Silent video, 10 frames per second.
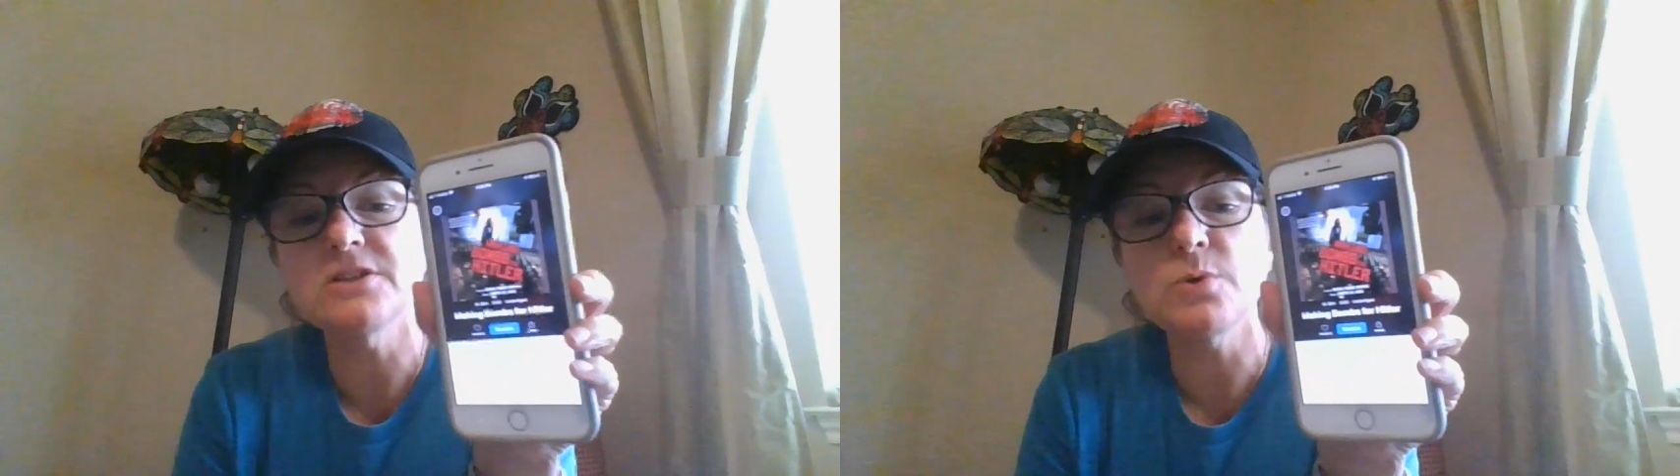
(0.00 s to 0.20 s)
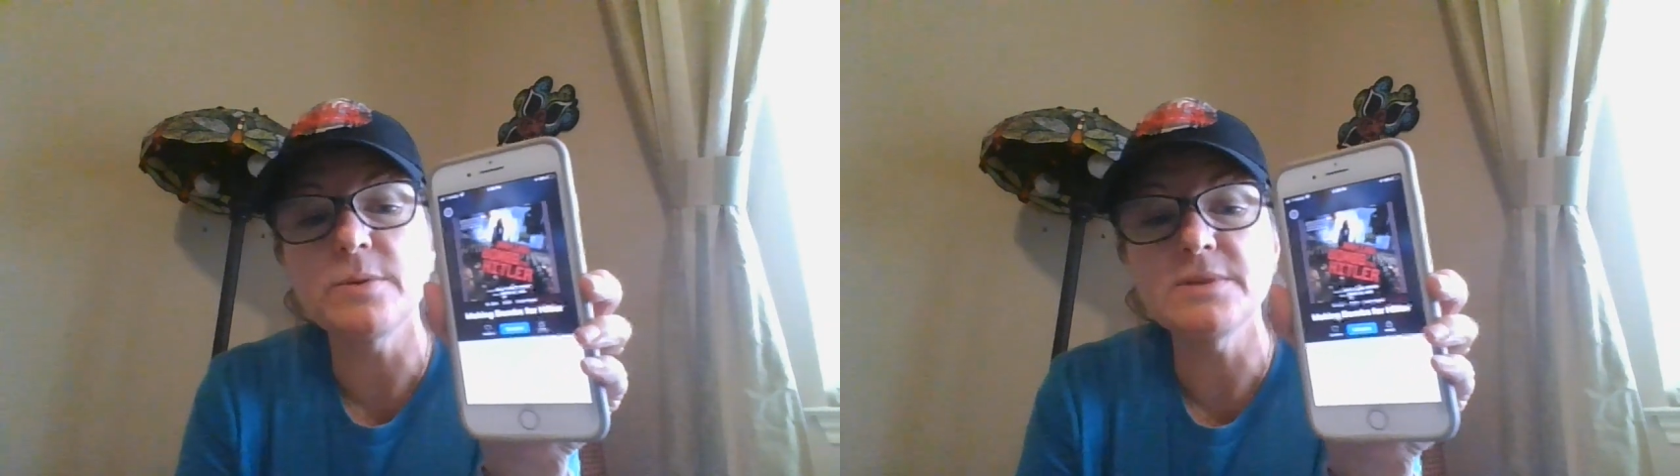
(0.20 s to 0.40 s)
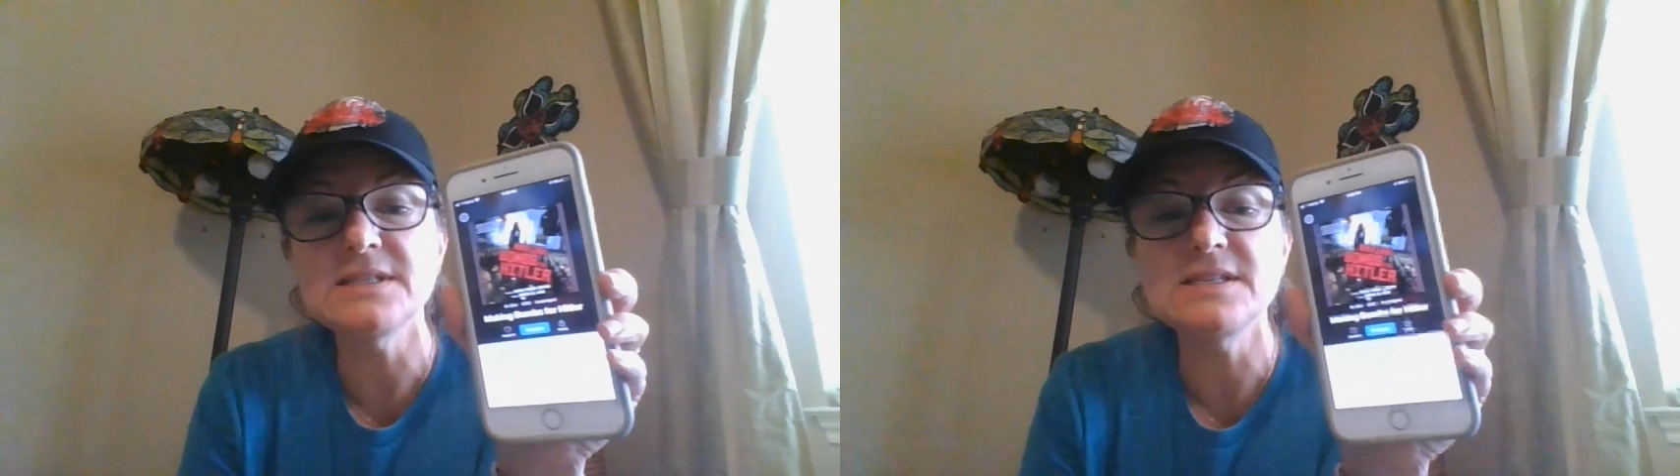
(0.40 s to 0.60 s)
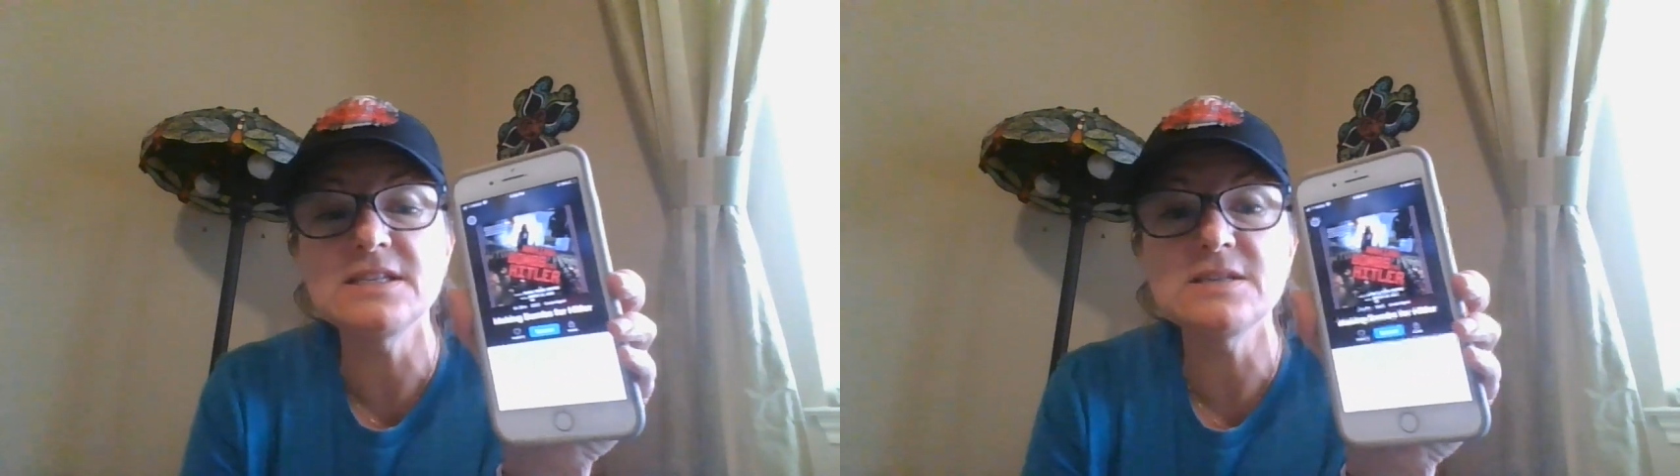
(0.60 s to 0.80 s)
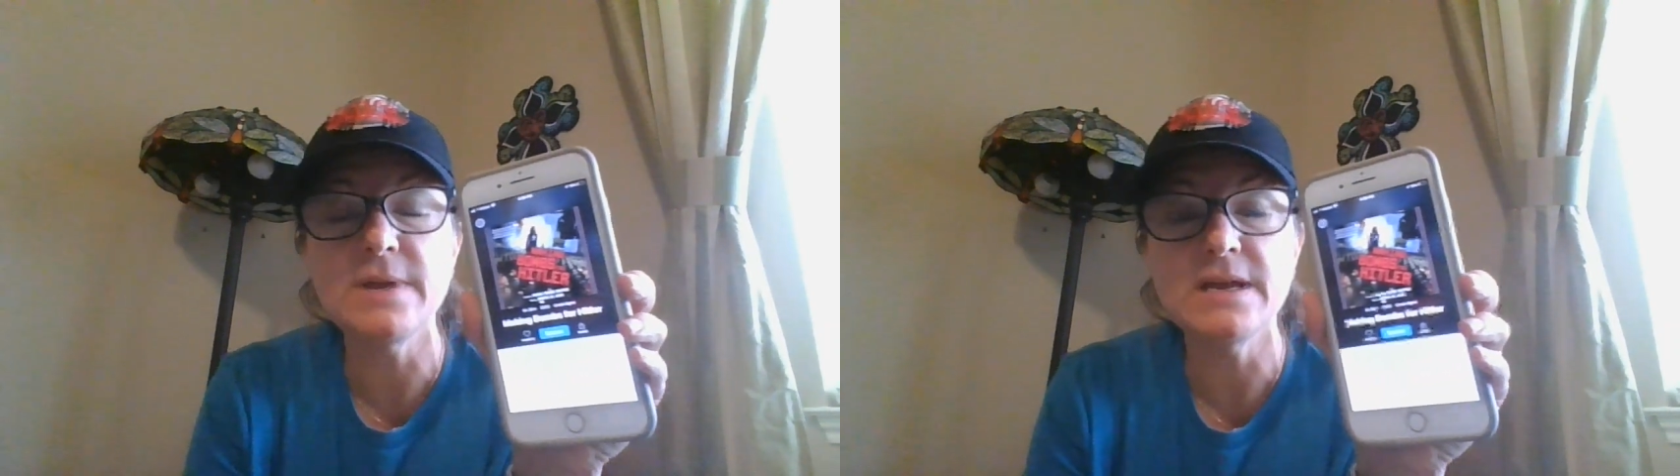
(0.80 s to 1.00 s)
so I'm listening
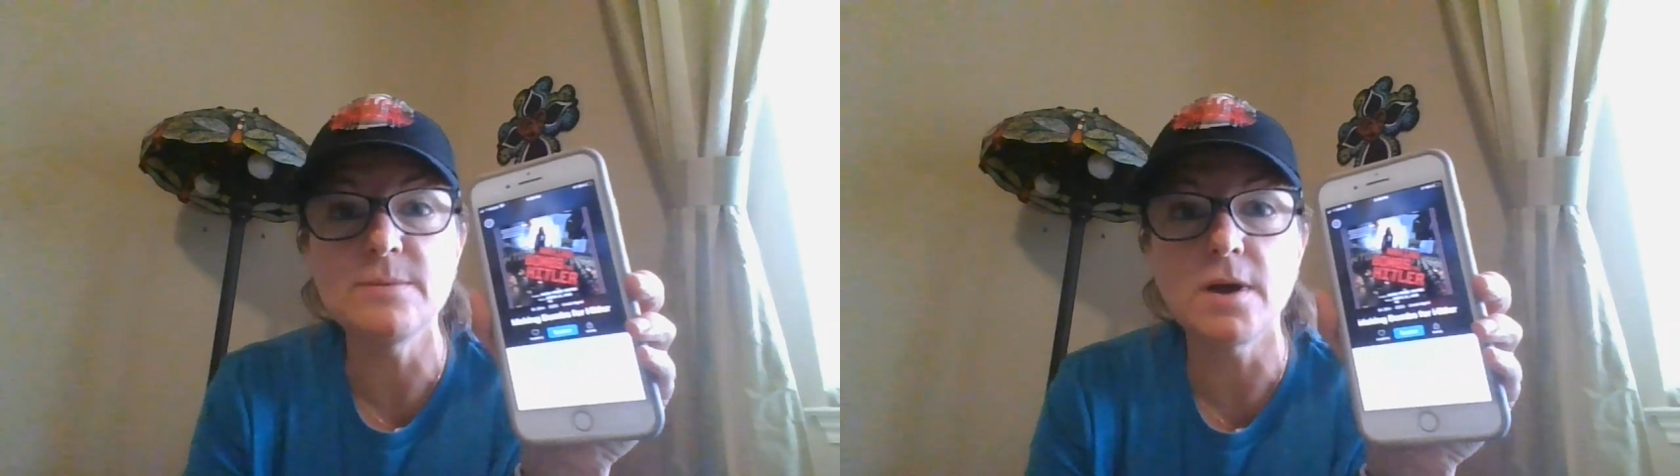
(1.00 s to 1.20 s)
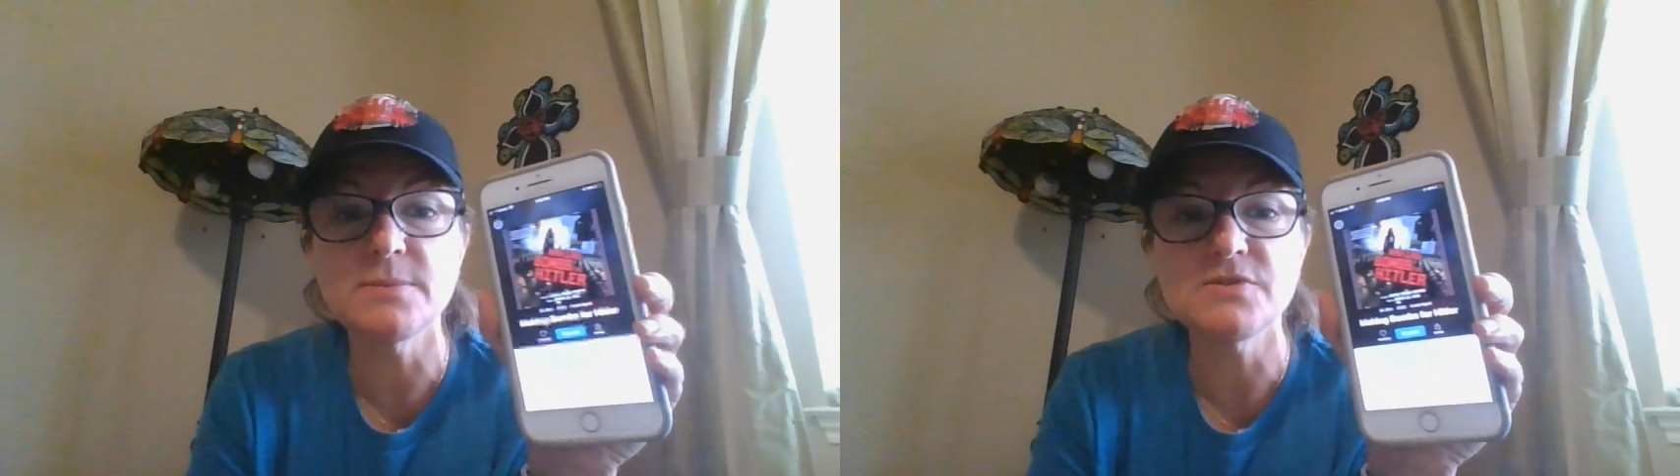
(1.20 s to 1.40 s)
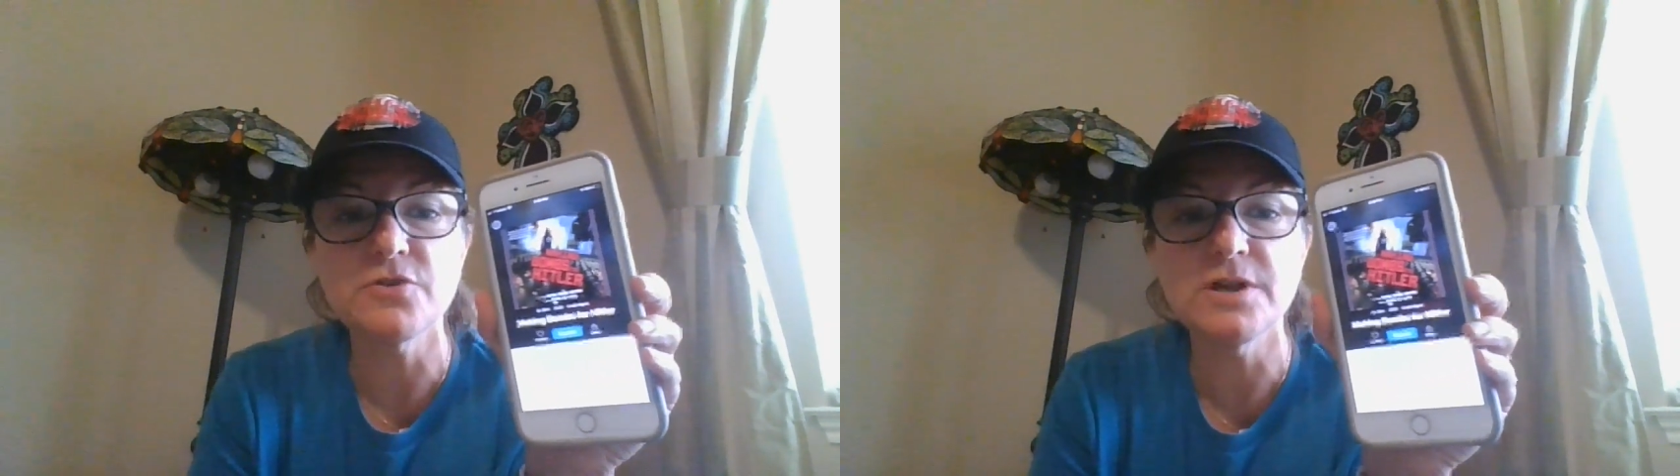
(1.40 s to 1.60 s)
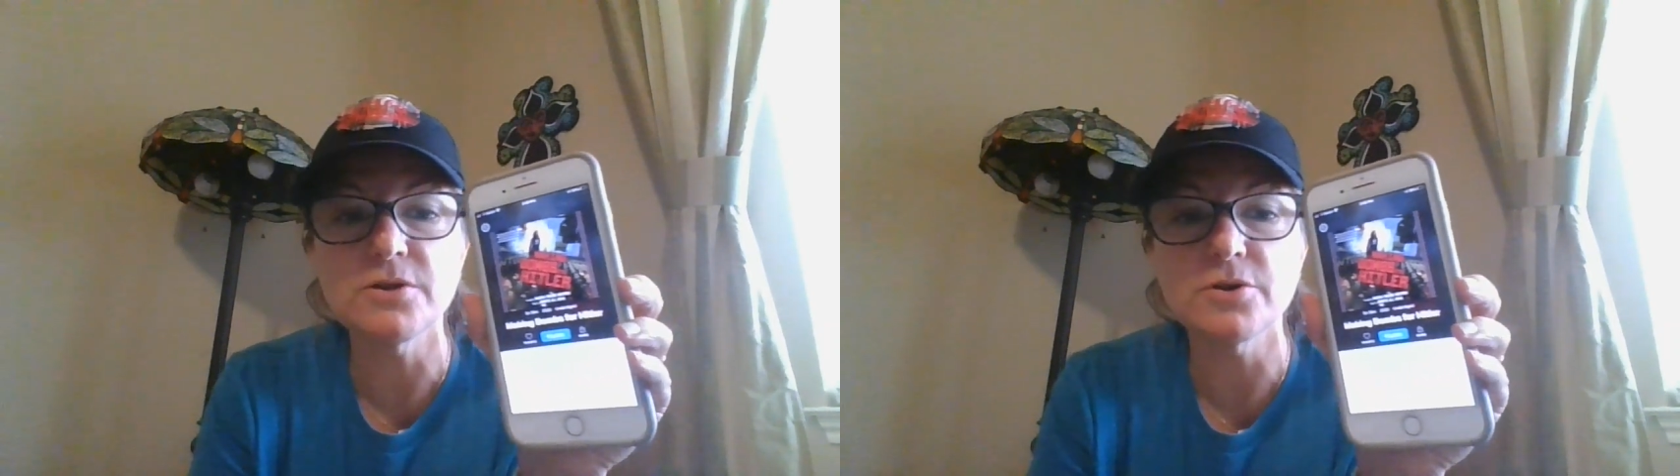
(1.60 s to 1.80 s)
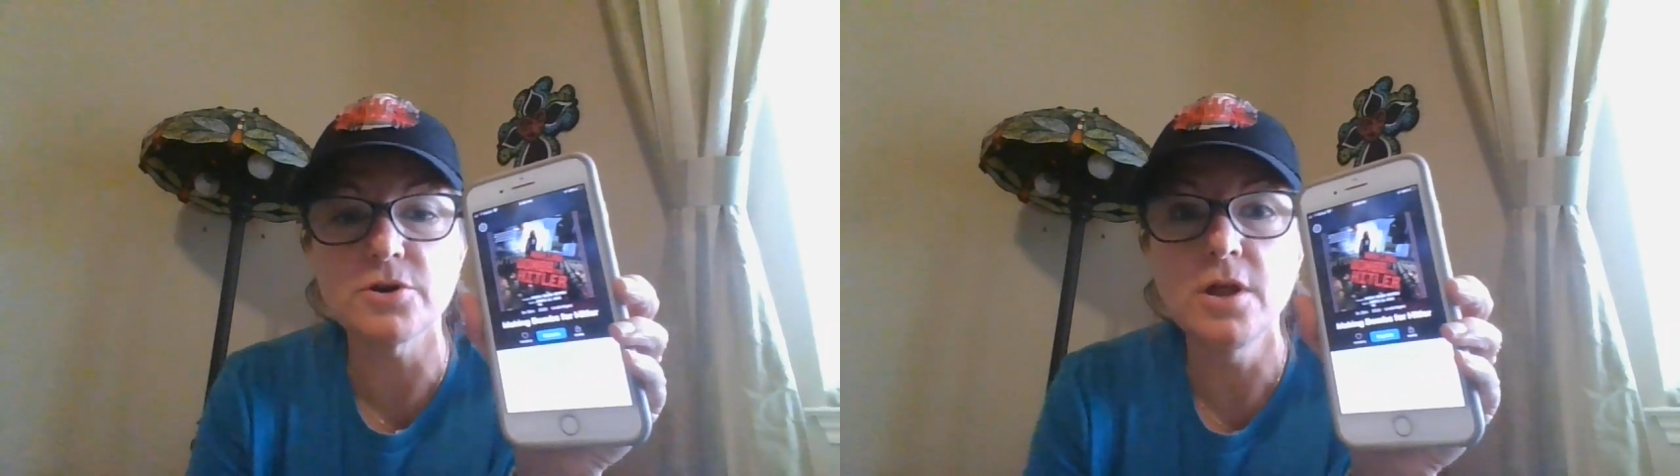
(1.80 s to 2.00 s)
to Making Bombs for
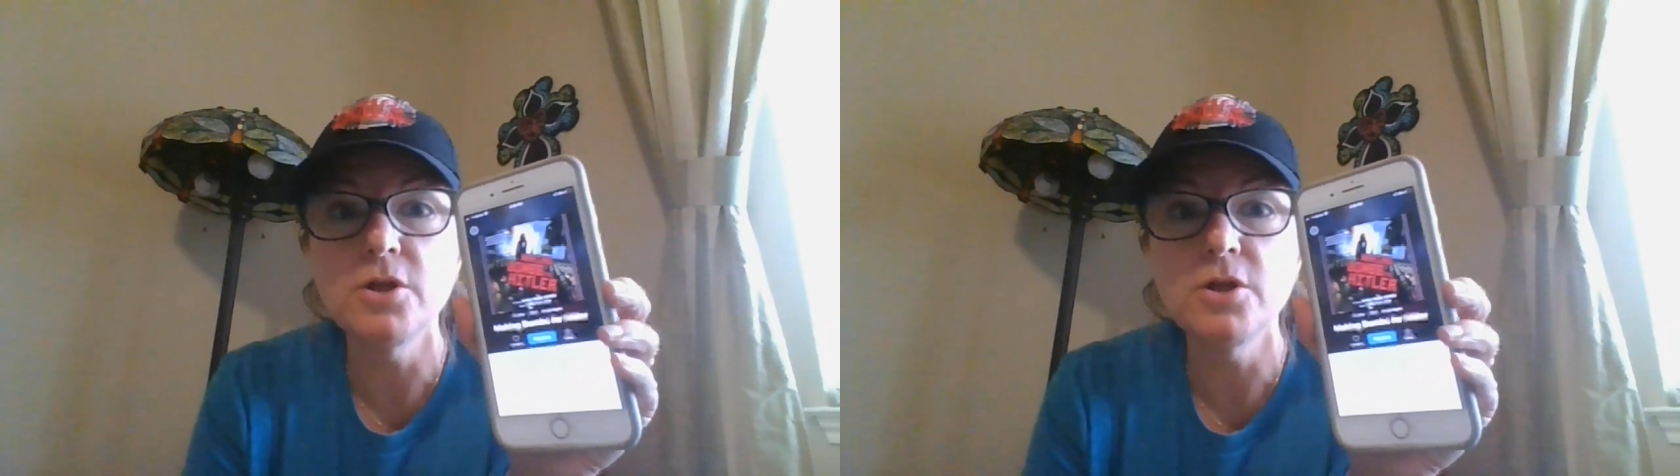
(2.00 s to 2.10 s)
Hitler.